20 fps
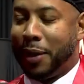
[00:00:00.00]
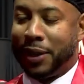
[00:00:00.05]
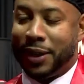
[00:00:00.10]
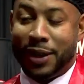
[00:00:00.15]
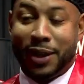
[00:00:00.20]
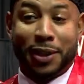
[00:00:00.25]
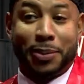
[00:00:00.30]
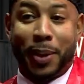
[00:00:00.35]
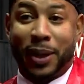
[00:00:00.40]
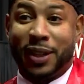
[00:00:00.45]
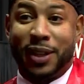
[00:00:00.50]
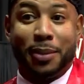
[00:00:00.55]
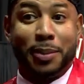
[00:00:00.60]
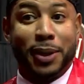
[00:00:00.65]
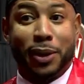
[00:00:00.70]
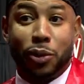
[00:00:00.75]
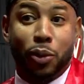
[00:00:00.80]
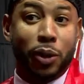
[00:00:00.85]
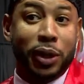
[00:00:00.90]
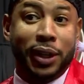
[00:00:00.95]
Now, I didn't expect it
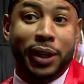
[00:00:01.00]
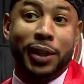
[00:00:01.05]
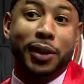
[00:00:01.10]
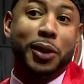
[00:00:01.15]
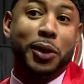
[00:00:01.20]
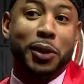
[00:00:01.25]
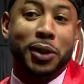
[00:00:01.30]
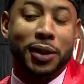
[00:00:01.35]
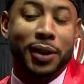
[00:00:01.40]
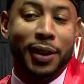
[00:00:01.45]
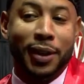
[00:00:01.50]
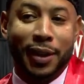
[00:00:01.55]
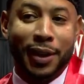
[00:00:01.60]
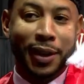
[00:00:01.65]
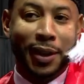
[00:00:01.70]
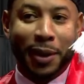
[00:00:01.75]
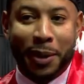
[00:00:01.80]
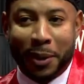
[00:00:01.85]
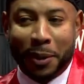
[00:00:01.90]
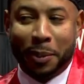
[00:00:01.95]
to be 20 years,
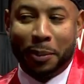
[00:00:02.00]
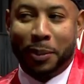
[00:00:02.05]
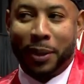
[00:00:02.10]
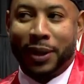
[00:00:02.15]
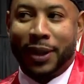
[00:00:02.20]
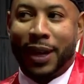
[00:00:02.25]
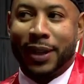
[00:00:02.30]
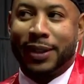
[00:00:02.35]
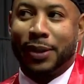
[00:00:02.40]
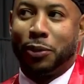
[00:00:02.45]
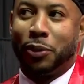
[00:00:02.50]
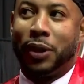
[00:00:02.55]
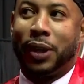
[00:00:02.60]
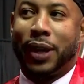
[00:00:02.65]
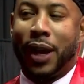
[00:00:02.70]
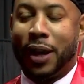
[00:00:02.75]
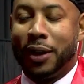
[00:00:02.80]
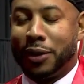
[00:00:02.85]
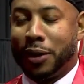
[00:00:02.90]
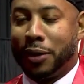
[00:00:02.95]
but that's
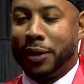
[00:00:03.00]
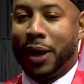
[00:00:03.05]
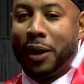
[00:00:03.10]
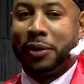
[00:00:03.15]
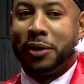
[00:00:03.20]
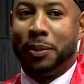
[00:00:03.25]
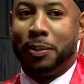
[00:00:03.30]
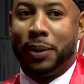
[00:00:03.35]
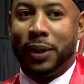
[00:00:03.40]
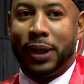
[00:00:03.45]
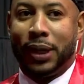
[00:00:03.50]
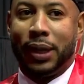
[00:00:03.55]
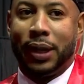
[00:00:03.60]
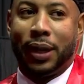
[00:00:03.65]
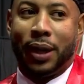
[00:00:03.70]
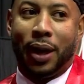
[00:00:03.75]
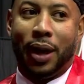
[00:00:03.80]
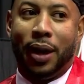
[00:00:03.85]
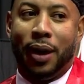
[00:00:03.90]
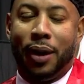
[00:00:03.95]
what it kind of turned out to
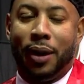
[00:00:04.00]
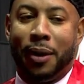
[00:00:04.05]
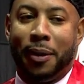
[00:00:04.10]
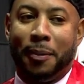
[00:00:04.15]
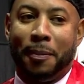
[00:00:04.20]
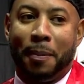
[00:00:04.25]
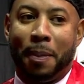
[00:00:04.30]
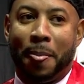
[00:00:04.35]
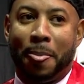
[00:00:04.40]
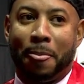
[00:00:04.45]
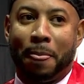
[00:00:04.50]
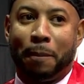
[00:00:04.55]
be. 20 years